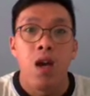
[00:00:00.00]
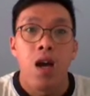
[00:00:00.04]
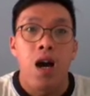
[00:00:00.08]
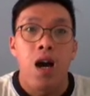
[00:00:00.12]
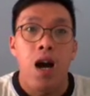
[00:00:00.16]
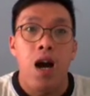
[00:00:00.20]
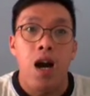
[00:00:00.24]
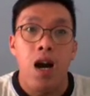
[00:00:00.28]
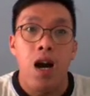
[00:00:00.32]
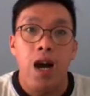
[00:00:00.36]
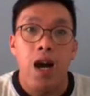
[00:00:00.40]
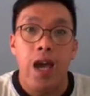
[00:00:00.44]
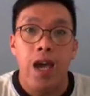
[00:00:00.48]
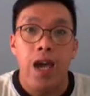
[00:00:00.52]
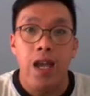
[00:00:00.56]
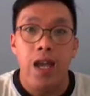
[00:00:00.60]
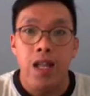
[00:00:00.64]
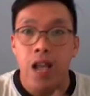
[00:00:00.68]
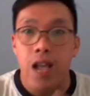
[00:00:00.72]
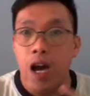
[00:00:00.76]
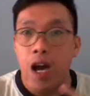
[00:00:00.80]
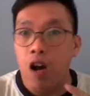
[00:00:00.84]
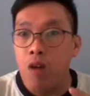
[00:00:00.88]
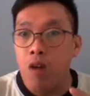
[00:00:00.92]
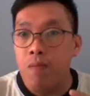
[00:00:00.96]

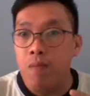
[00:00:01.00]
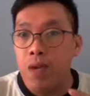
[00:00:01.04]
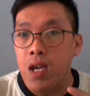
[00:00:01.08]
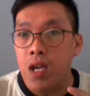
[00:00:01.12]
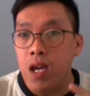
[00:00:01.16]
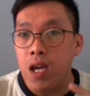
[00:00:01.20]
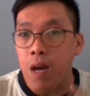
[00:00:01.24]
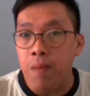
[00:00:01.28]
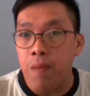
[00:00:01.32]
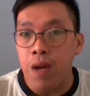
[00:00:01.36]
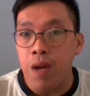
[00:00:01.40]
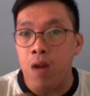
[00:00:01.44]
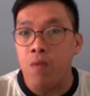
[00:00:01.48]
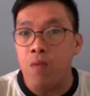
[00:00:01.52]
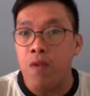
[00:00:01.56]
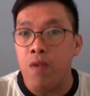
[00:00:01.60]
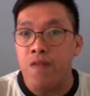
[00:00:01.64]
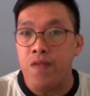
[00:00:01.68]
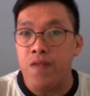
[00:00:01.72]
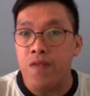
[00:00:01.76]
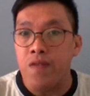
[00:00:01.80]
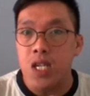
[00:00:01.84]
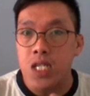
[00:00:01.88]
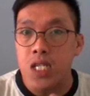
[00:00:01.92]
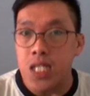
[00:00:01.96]
And I'll be coming out
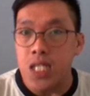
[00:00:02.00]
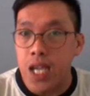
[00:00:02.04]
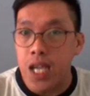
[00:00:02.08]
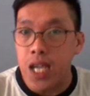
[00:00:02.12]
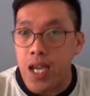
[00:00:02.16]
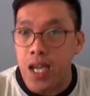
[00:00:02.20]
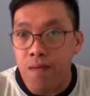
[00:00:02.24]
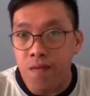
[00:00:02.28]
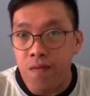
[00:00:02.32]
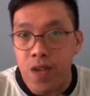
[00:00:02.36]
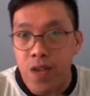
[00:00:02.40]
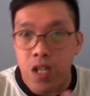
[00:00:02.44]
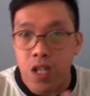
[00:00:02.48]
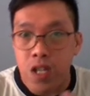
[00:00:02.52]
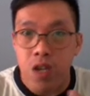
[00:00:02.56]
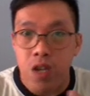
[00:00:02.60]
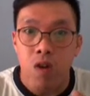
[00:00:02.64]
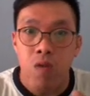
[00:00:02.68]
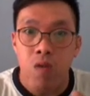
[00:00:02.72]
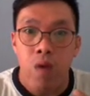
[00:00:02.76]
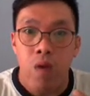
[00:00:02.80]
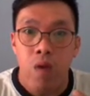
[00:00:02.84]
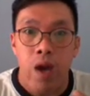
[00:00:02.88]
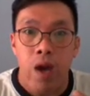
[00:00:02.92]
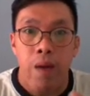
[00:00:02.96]
with the second video
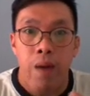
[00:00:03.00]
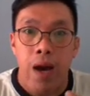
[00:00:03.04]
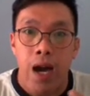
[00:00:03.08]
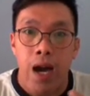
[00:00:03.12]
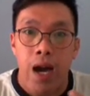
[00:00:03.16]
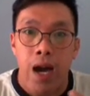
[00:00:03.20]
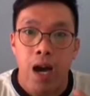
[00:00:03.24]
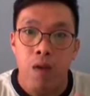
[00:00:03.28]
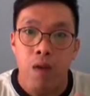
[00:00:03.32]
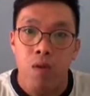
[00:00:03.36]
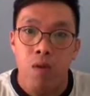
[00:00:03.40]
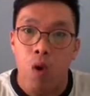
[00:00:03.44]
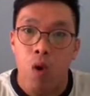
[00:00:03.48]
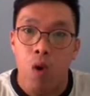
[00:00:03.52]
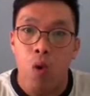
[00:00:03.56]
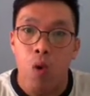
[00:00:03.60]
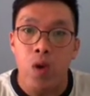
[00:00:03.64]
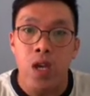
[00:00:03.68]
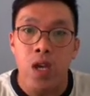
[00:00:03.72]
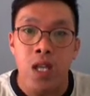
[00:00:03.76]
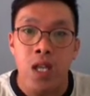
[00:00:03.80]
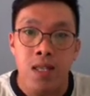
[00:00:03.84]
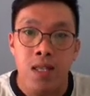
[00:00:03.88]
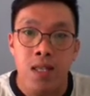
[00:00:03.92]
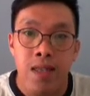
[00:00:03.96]
whereby I will go
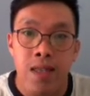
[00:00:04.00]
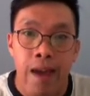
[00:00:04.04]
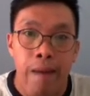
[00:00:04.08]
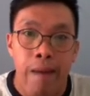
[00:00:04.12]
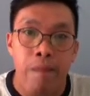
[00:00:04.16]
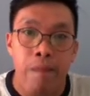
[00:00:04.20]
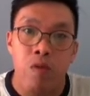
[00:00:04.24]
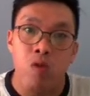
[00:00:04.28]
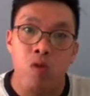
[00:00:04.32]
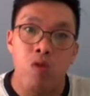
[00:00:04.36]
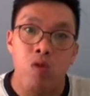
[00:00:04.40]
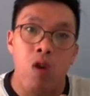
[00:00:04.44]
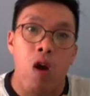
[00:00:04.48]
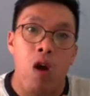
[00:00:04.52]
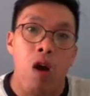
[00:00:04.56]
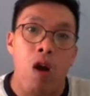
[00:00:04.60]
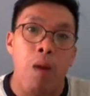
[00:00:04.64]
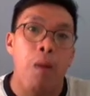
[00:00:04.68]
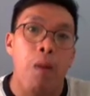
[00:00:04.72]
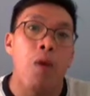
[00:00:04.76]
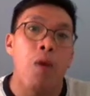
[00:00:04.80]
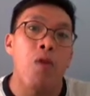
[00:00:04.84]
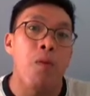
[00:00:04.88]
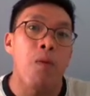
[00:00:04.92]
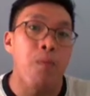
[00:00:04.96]
in depth to talk
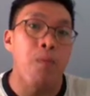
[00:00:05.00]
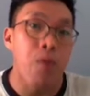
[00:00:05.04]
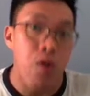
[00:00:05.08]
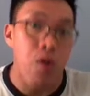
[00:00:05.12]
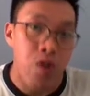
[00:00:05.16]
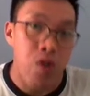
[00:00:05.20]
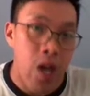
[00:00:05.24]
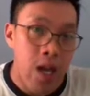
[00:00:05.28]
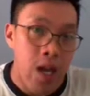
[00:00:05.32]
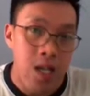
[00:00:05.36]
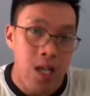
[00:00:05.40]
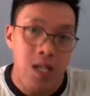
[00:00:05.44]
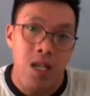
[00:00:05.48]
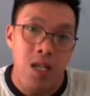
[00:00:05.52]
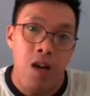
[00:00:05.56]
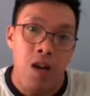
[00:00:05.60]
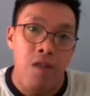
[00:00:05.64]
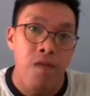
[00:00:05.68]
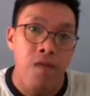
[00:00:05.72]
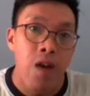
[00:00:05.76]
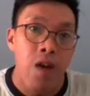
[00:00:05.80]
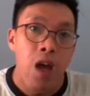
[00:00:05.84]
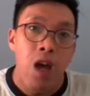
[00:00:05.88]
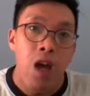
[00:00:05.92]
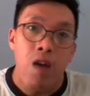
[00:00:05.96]
about the project itself,
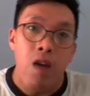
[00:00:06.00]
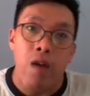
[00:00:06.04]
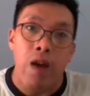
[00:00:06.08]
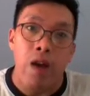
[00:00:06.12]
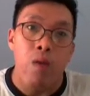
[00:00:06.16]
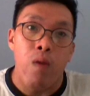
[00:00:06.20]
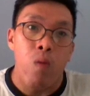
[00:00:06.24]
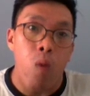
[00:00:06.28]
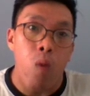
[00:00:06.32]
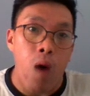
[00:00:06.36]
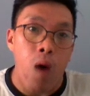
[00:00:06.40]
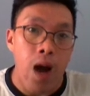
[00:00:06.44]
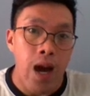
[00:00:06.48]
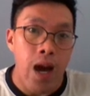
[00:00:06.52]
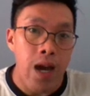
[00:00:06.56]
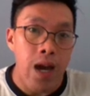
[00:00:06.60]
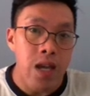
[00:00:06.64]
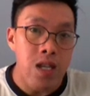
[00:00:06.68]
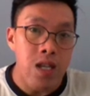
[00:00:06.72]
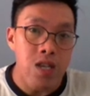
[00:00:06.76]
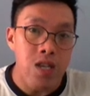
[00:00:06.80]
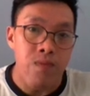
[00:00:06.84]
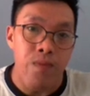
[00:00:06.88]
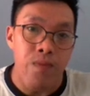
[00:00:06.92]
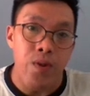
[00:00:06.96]
right? Why
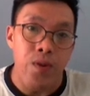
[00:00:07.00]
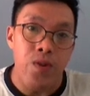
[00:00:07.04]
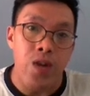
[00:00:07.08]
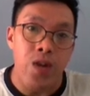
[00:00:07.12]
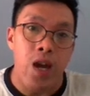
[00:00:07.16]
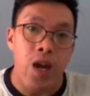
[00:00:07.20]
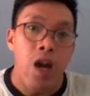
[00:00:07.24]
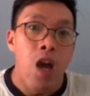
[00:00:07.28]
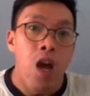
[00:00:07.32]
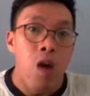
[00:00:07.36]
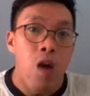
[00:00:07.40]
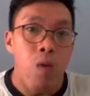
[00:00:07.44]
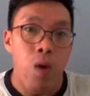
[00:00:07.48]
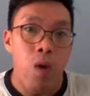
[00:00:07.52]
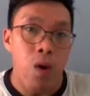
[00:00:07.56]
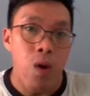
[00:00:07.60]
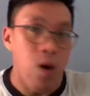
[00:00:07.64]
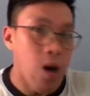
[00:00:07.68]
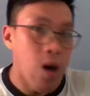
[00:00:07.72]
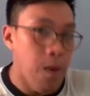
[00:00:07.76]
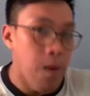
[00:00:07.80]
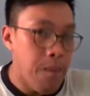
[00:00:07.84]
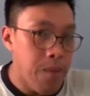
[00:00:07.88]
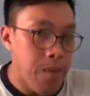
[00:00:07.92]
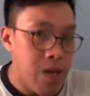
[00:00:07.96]
this project will
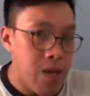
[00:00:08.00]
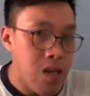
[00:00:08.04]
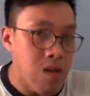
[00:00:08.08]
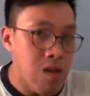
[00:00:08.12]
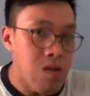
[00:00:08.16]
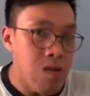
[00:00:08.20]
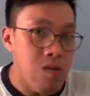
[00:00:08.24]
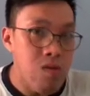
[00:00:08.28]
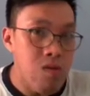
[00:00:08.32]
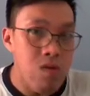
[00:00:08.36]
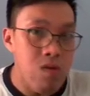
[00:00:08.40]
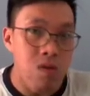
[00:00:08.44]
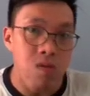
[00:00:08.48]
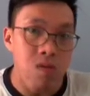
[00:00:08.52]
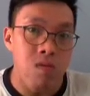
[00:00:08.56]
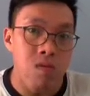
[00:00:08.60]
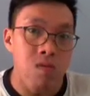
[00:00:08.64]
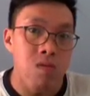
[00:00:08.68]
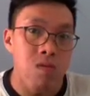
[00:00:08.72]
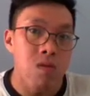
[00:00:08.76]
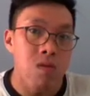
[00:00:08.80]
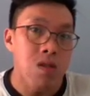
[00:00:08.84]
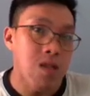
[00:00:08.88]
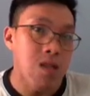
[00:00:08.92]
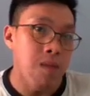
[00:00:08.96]
appeal
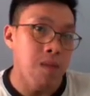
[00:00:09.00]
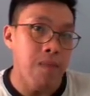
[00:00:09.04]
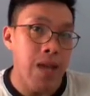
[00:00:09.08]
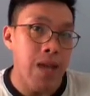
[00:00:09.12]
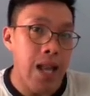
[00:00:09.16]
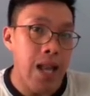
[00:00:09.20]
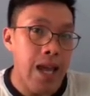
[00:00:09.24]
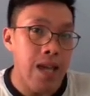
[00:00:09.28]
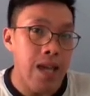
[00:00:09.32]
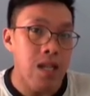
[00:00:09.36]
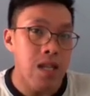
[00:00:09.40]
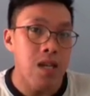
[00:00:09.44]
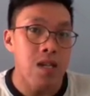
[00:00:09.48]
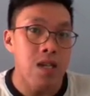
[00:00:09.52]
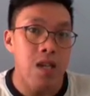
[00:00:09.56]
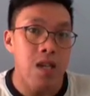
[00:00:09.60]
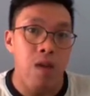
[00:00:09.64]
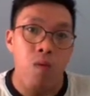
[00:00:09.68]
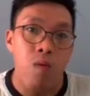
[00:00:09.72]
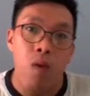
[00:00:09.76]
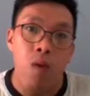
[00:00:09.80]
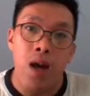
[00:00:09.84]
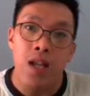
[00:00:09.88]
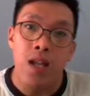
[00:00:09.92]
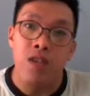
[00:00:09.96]
to the millennials
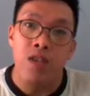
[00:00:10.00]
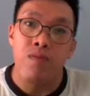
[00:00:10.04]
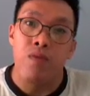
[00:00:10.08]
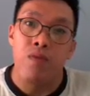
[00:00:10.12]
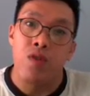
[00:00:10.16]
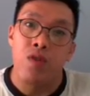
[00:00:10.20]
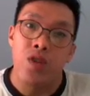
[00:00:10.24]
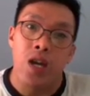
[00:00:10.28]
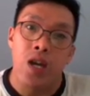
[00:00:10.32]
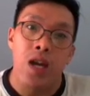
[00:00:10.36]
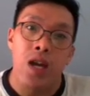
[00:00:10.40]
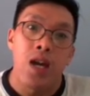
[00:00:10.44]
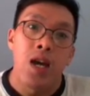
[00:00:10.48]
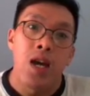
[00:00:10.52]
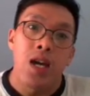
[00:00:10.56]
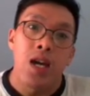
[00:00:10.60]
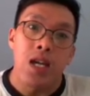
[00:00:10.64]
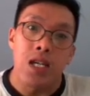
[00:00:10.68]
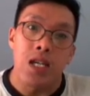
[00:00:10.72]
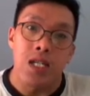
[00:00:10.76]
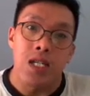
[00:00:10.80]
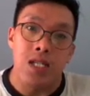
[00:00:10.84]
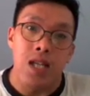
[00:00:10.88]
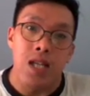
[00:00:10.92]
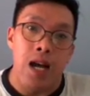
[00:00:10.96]
and why this project
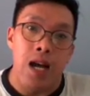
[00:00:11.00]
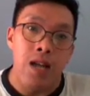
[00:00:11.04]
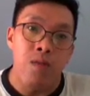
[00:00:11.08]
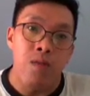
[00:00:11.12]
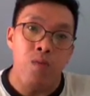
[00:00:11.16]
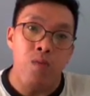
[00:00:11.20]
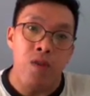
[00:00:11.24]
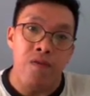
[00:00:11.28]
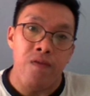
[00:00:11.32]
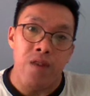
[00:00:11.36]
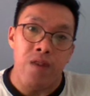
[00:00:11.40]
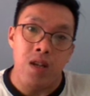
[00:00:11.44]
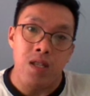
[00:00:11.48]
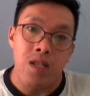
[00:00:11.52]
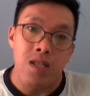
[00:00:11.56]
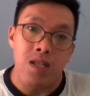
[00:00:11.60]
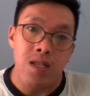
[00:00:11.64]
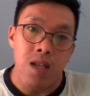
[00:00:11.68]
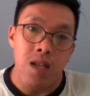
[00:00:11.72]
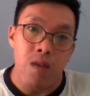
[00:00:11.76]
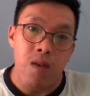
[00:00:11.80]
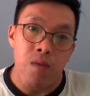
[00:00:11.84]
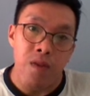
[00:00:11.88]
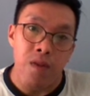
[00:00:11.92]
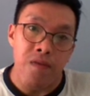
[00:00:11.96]
is done with
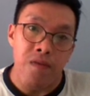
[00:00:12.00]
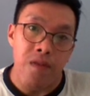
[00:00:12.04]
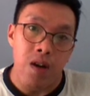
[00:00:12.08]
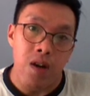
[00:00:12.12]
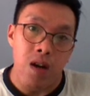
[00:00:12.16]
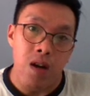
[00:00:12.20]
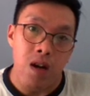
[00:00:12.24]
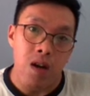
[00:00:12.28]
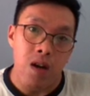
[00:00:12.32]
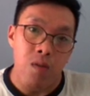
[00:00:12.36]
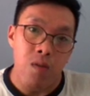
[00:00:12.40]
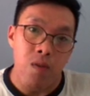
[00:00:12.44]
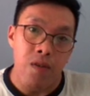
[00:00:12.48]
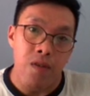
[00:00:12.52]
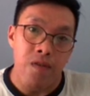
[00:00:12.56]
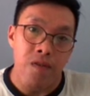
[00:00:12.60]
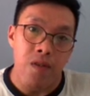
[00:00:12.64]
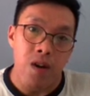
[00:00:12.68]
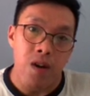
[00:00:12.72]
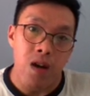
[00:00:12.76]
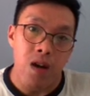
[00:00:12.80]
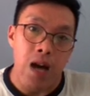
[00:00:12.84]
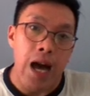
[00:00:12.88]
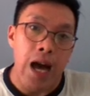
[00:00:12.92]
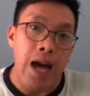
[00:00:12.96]

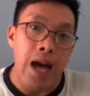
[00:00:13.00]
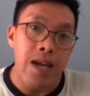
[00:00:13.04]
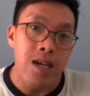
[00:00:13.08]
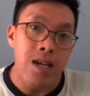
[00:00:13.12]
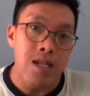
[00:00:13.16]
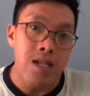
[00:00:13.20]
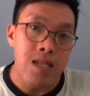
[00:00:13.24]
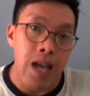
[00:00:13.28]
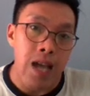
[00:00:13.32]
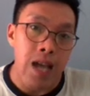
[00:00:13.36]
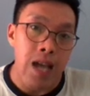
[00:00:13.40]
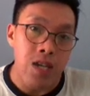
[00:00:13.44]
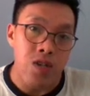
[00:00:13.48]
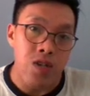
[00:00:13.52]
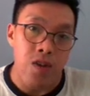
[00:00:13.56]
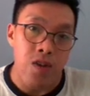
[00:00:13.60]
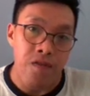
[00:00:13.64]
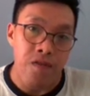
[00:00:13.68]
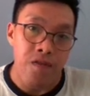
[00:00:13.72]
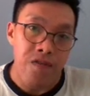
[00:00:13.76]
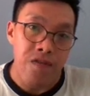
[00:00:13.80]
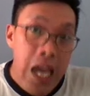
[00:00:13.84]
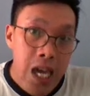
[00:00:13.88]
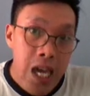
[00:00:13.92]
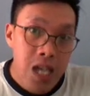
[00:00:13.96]
a higher touch of
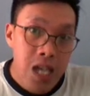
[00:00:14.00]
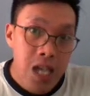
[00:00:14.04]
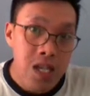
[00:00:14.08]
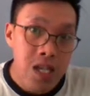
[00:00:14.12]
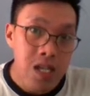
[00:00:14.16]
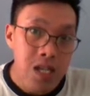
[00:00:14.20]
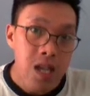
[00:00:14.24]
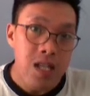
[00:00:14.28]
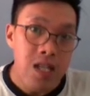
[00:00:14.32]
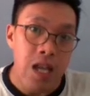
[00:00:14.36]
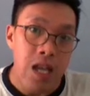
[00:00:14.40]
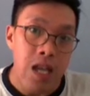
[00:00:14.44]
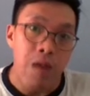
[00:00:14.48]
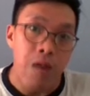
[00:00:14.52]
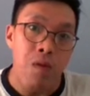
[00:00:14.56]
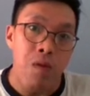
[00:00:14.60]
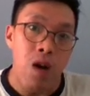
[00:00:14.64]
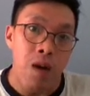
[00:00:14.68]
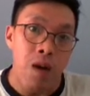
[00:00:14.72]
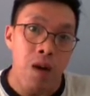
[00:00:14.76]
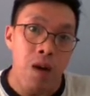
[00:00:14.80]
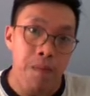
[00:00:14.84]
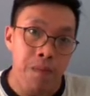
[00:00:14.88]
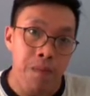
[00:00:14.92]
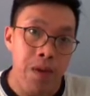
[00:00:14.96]
taste that will
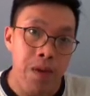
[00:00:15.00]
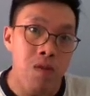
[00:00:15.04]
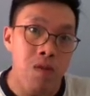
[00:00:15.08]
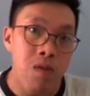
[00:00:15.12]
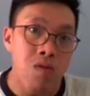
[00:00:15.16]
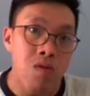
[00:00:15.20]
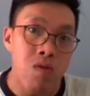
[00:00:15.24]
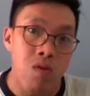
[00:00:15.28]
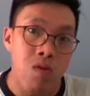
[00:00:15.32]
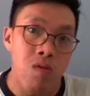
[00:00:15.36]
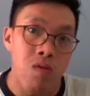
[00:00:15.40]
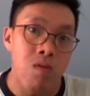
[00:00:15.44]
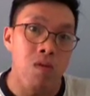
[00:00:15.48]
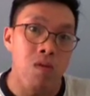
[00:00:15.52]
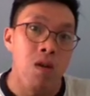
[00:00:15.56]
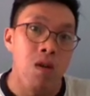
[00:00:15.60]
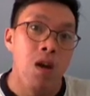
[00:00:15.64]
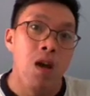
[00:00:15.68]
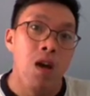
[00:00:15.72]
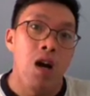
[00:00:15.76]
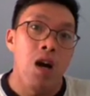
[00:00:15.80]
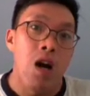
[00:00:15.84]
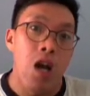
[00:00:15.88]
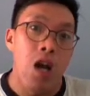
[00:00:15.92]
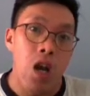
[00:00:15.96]
appeal to
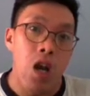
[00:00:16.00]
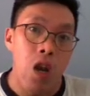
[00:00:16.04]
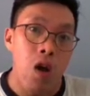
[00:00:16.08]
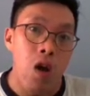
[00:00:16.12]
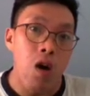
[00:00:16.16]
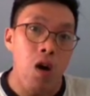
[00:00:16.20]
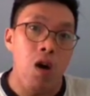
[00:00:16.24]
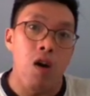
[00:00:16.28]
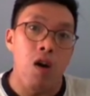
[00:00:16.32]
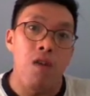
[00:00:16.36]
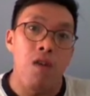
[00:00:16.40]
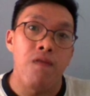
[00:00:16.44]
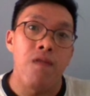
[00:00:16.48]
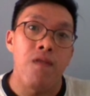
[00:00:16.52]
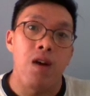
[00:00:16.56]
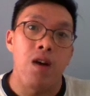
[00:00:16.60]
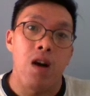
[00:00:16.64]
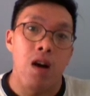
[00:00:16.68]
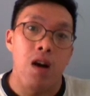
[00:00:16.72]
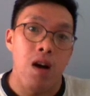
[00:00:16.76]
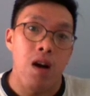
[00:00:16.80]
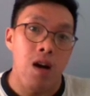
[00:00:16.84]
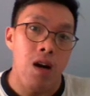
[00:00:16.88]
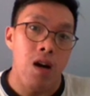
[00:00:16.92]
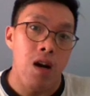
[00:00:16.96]
a lot
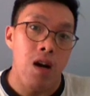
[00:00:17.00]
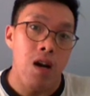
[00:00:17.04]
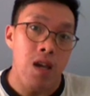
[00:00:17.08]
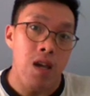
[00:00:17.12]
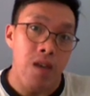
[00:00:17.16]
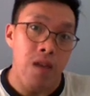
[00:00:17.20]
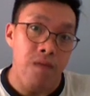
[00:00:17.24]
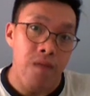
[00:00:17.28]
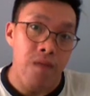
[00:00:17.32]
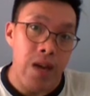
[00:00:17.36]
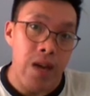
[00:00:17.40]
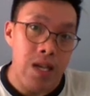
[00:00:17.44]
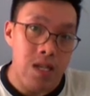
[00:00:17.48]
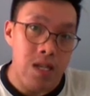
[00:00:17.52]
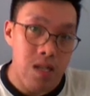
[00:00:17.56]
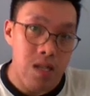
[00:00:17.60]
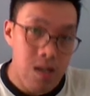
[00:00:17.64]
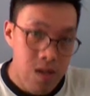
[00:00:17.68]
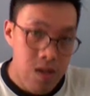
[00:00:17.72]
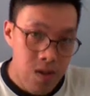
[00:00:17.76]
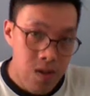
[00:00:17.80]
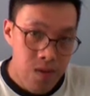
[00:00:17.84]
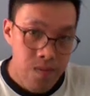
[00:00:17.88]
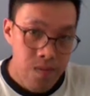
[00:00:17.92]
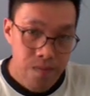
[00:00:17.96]
of
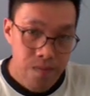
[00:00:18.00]
investors,